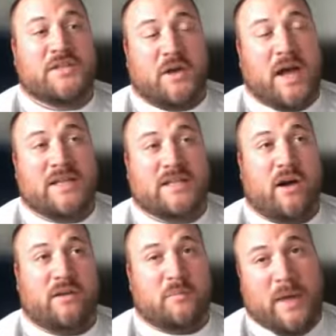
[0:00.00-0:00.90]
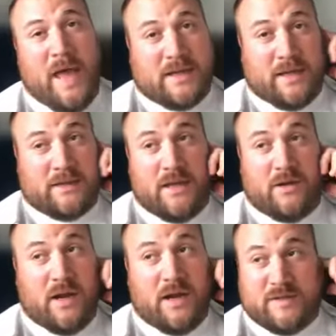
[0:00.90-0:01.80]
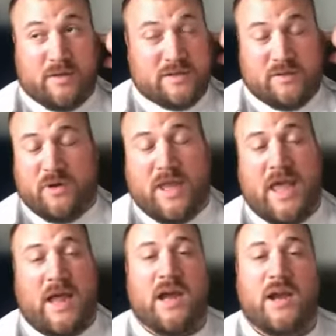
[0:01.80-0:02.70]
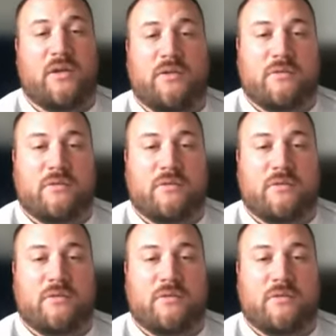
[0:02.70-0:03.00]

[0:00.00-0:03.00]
I just called him back like later on. I was like, we can't hire you.